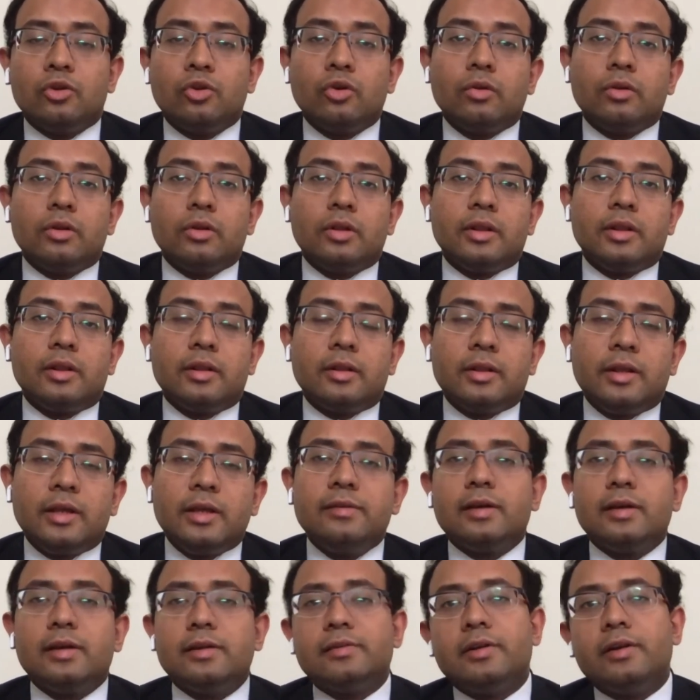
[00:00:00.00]
So
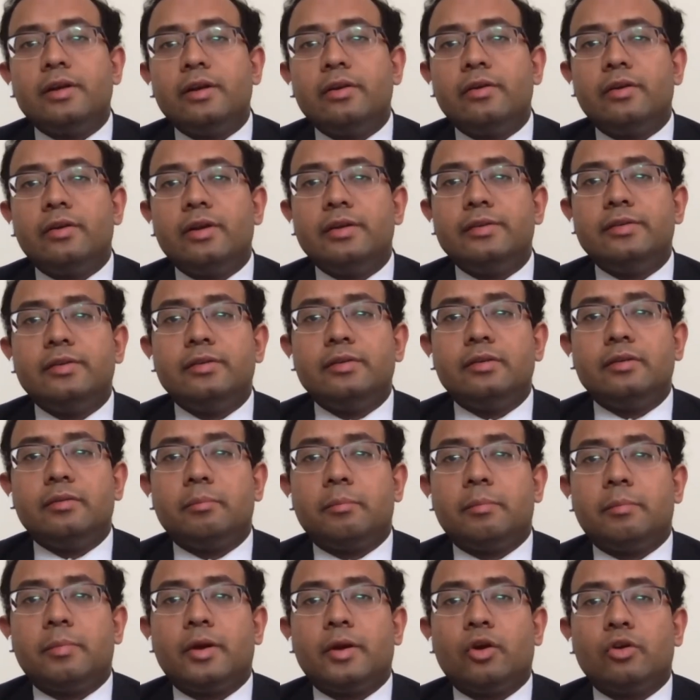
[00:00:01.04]
these are certain reasons
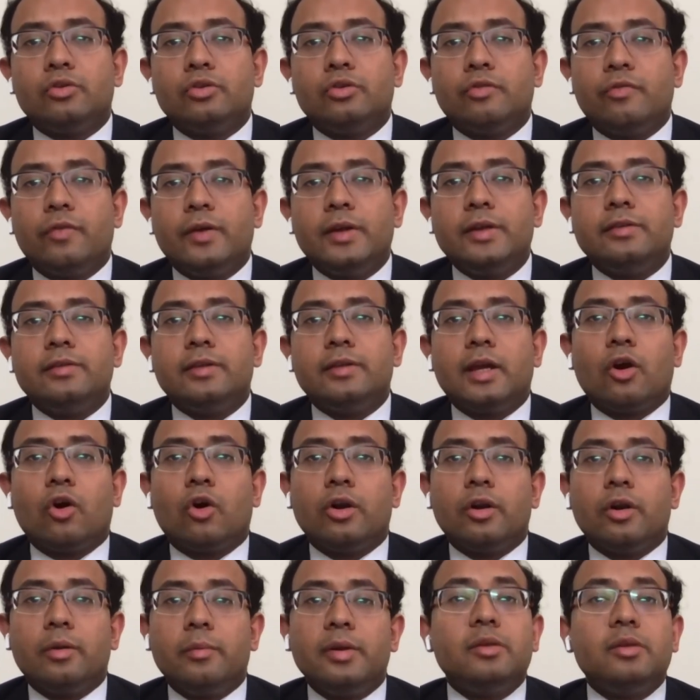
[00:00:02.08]
because of which the
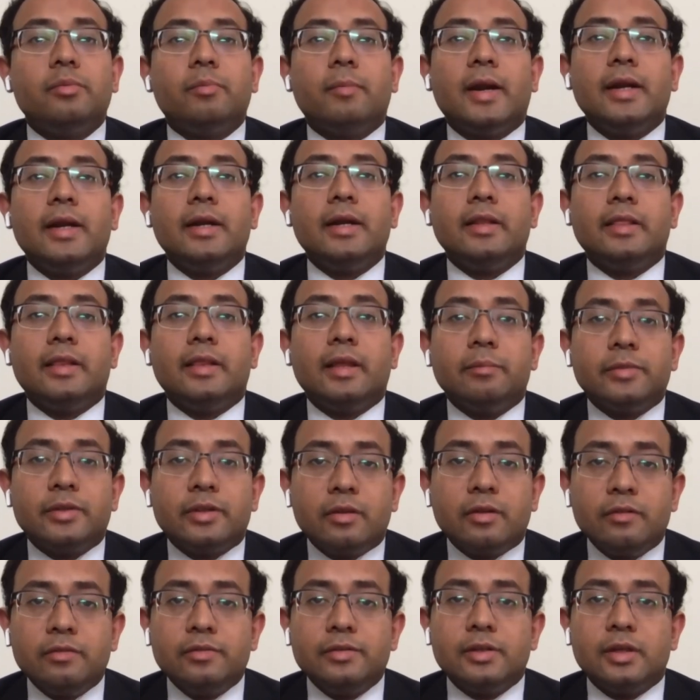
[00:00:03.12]
economists might
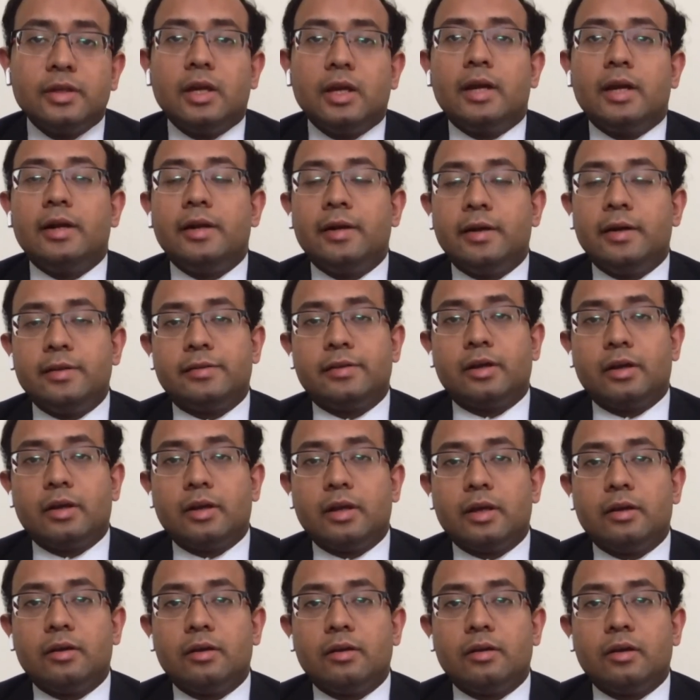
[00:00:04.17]
themselves
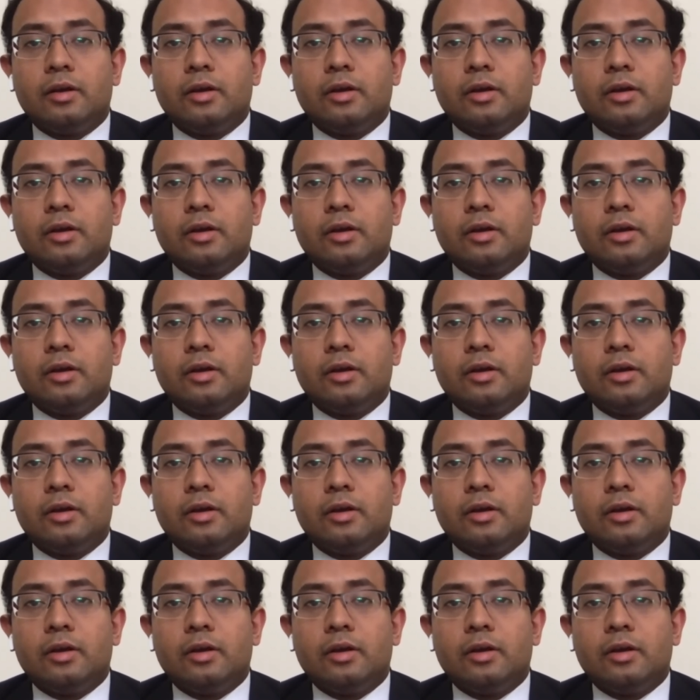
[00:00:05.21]
disagree.